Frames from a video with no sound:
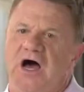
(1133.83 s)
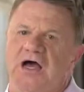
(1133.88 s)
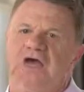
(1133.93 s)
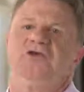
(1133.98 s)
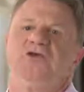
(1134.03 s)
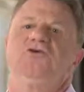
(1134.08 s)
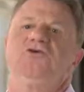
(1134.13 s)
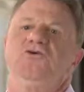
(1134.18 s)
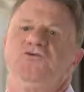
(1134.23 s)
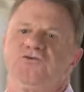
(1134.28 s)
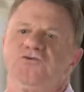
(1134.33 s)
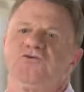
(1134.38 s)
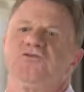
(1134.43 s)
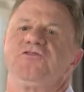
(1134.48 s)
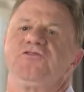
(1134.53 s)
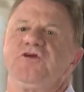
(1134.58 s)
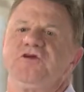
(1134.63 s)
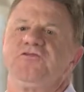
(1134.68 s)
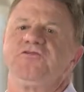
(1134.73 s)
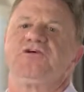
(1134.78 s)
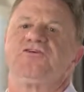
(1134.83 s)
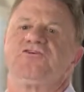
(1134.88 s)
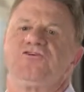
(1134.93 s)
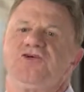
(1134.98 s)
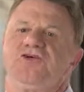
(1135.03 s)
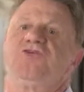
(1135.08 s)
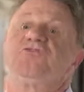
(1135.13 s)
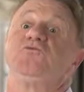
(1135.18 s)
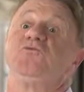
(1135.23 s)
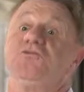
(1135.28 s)
I used to think that
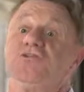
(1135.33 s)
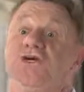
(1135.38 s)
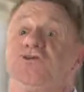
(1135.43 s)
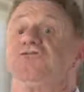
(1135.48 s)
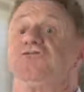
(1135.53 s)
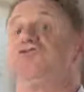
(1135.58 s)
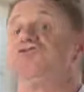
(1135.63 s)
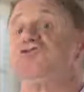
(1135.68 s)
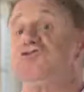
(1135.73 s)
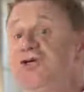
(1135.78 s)
sheets were just